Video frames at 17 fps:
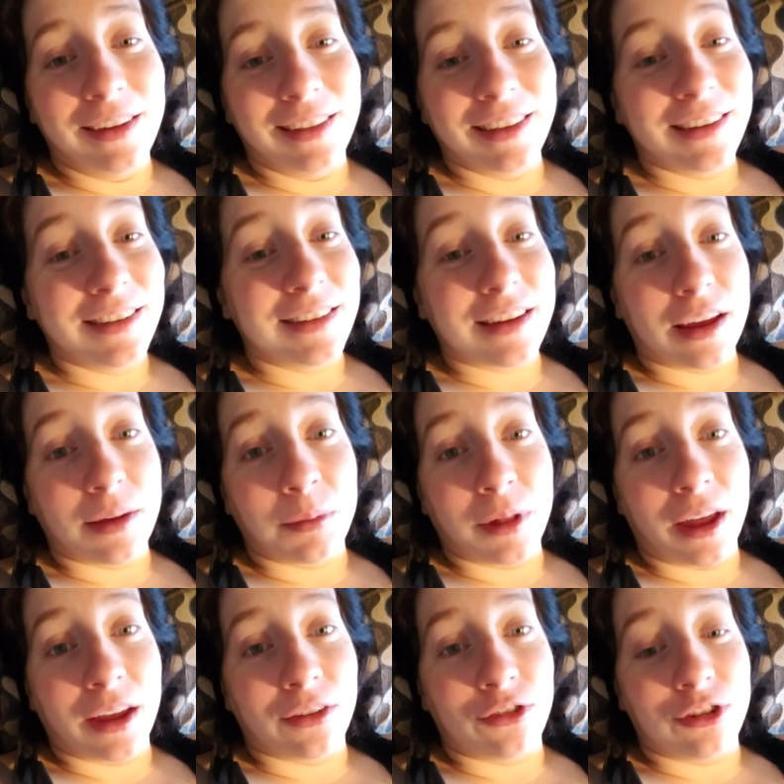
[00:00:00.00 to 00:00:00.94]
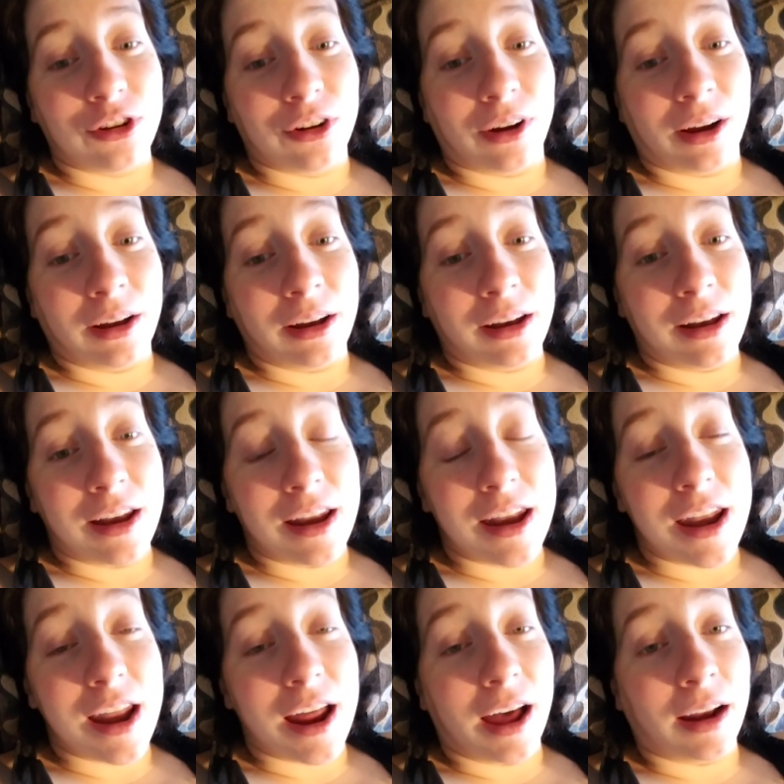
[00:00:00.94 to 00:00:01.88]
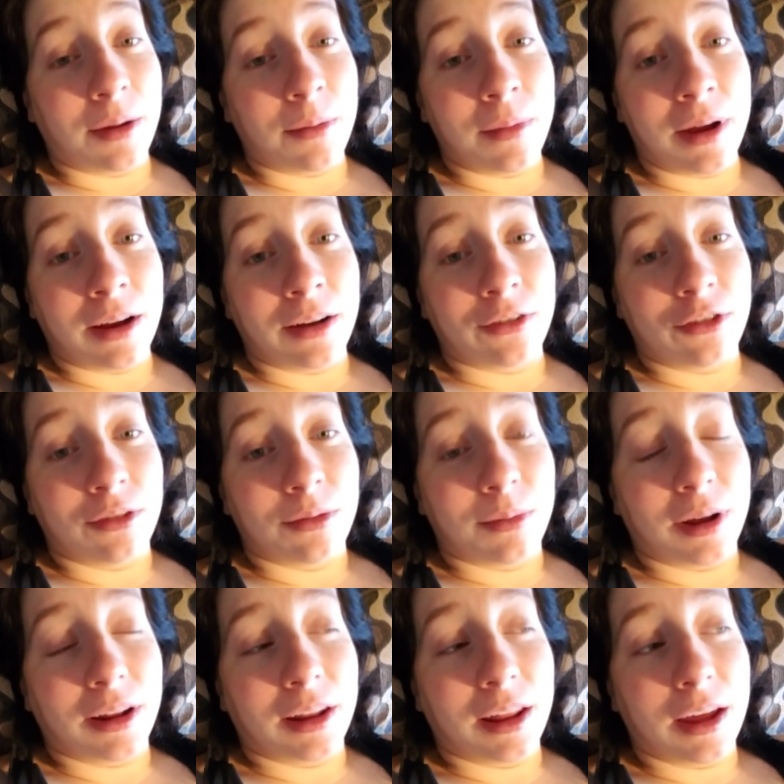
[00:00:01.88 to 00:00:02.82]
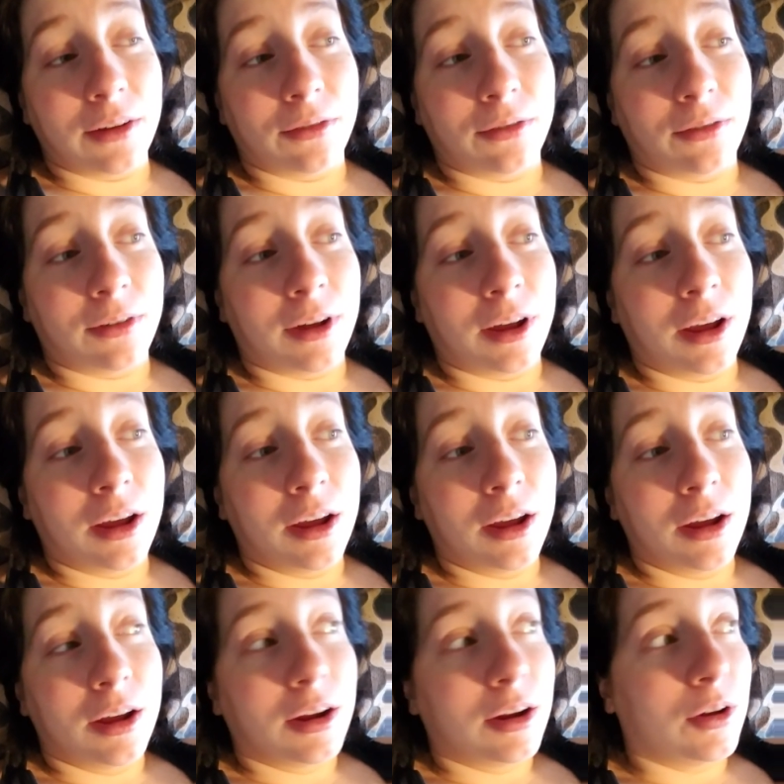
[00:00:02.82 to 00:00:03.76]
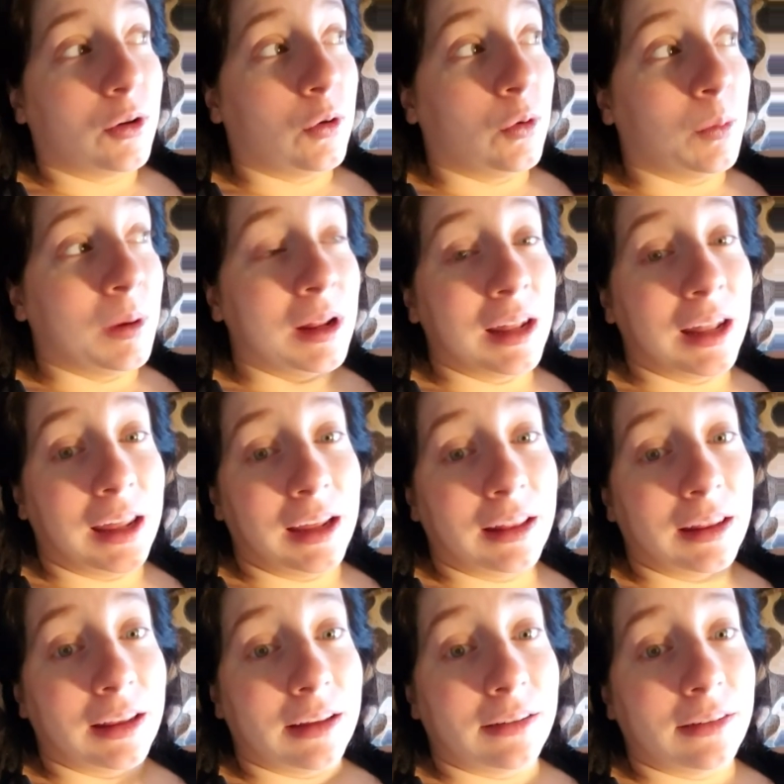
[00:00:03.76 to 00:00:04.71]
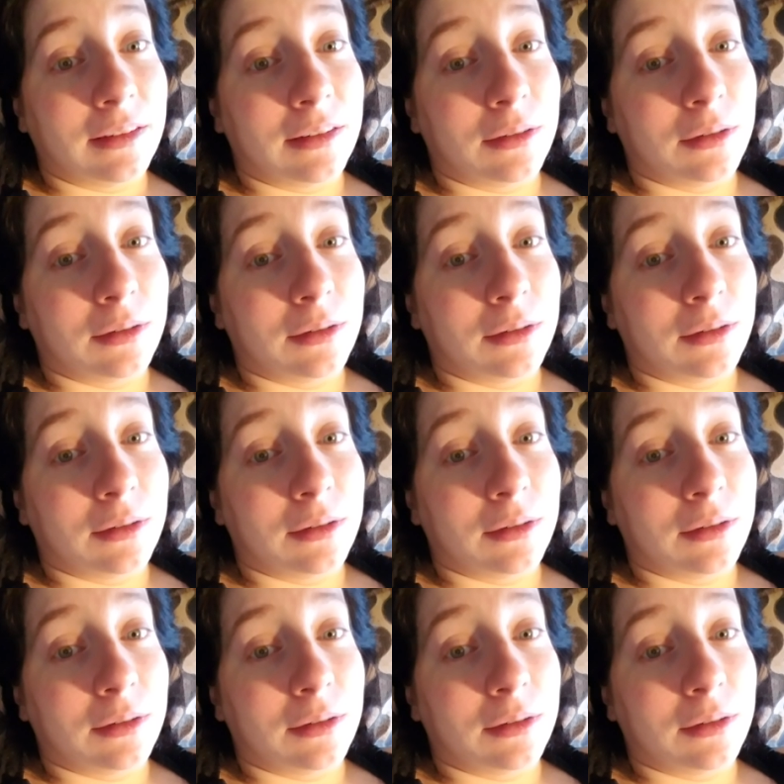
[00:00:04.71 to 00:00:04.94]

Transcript: This time last year I did not imagine my life to be like this.